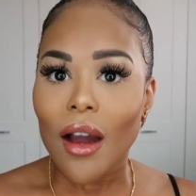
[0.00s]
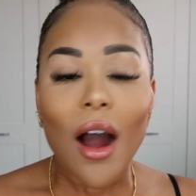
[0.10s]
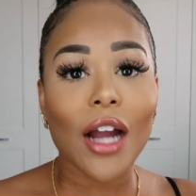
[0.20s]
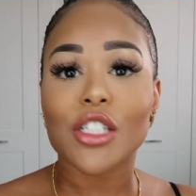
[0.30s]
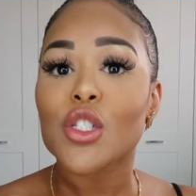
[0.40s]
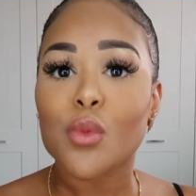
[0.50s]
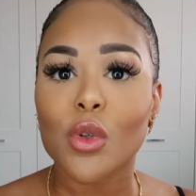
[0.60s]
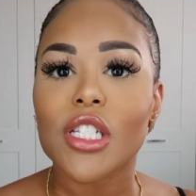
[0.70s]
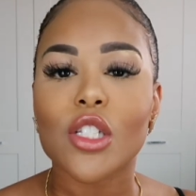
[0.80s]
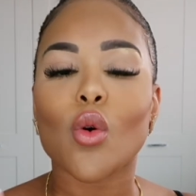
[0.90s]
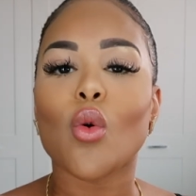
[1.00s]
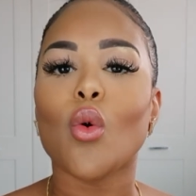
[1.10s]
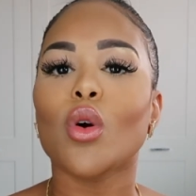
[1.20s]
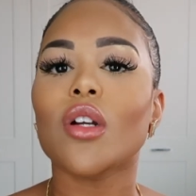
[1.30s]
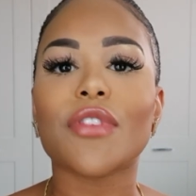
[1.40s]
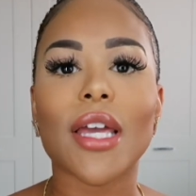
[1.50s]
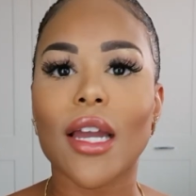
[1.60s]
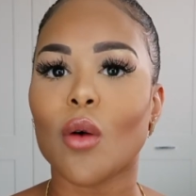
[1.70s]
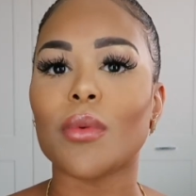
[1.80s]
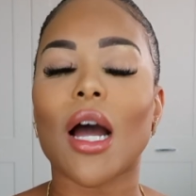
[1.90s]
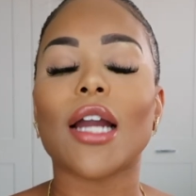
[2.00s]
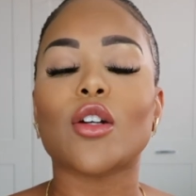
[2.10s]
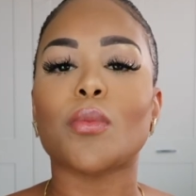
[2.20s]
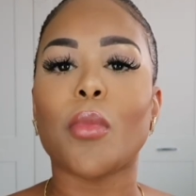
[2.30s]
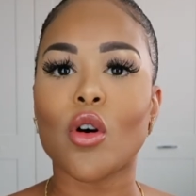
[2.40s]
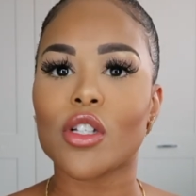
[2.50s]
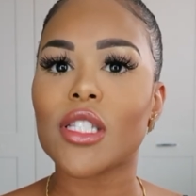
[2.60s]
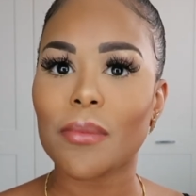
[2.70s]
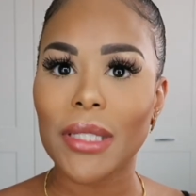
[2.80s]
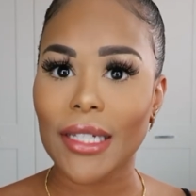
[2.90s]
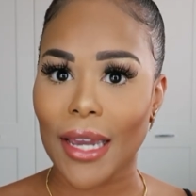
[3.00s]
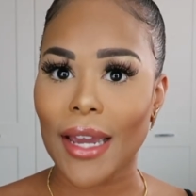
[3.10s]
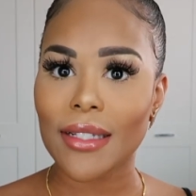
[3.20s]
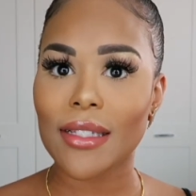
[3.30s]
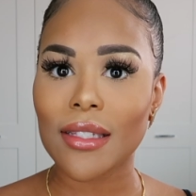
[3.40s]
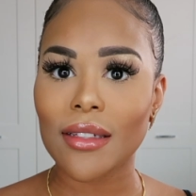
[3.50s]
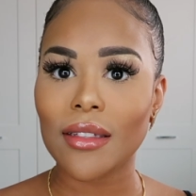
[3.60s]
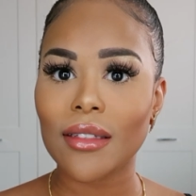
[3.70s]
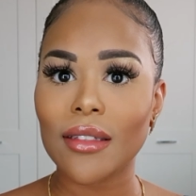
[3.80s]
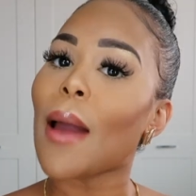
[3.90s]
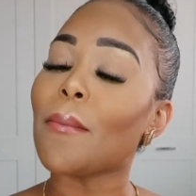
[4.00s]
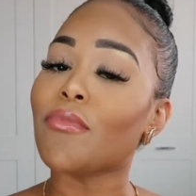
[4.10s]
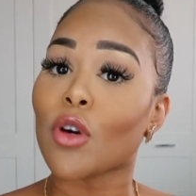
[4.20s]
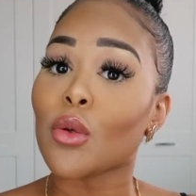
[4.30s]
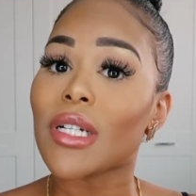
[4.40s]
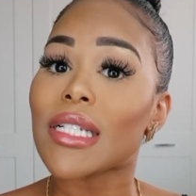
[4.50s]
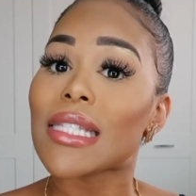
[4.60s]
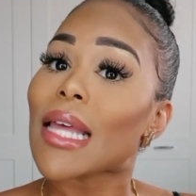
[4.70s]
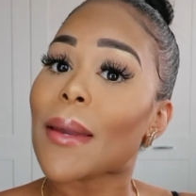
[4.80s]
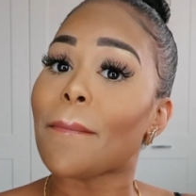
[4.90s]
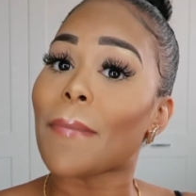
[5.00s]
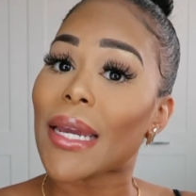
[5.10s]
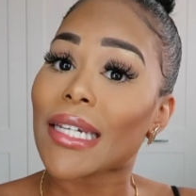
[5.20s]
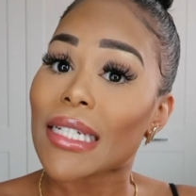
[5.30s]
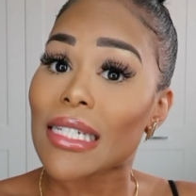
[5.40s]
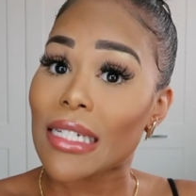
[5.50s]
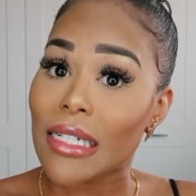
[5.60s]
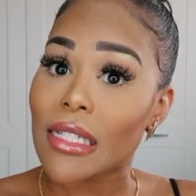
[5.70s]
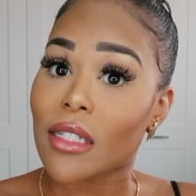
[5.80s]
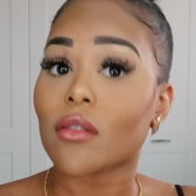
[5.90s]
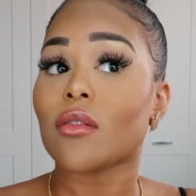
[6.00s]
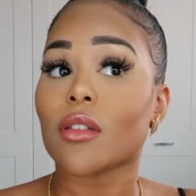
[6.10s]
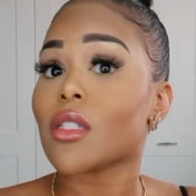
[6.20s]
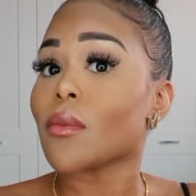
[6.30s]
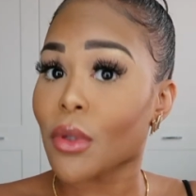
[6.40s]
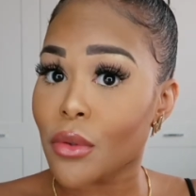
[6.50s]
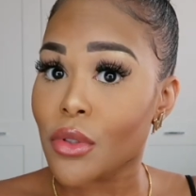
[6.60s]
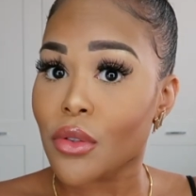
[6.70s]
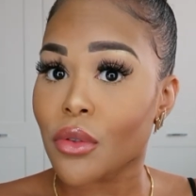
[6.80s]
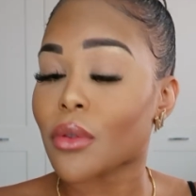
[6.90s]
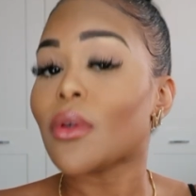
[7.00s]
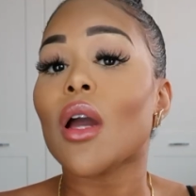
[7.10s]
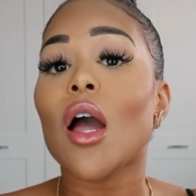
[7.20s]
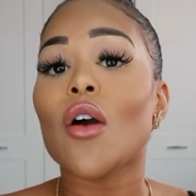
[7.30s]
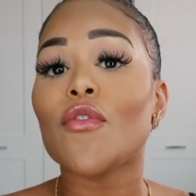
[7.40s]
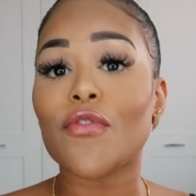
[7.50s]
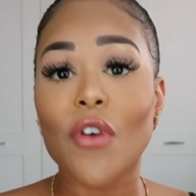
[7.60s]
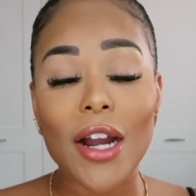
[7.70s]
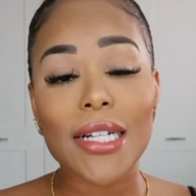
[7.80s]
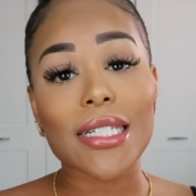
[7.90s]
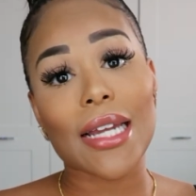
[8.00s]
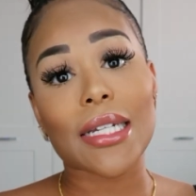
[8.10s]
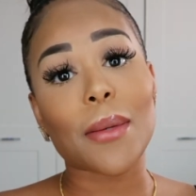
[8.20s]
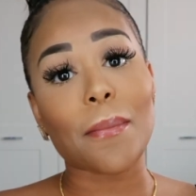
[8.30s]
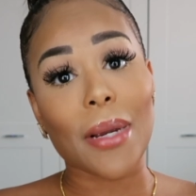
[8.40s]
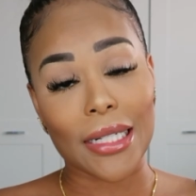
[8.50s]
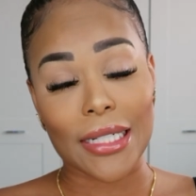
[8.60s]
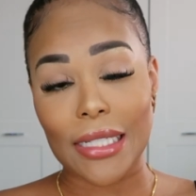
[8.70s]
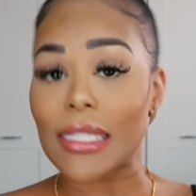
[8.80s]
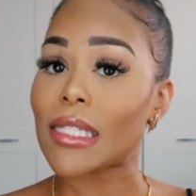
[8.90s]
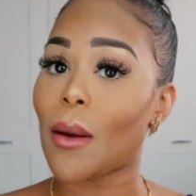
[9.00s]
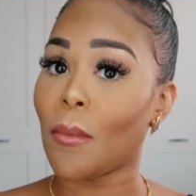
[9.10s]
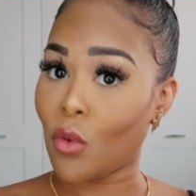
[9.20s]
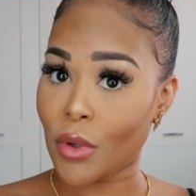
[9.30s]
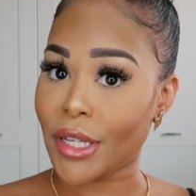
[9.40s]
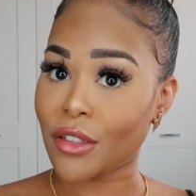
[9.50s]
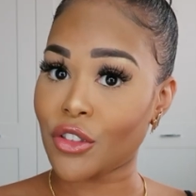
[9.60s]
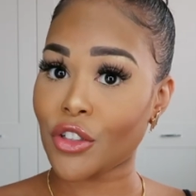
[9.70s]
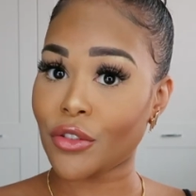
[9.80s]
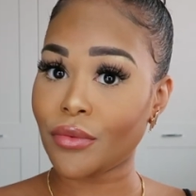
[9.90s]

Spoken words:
I just wanted all of the help that I could possibly get. And brokers, they make it easier, or they're supposed to, find and complete a mortgage.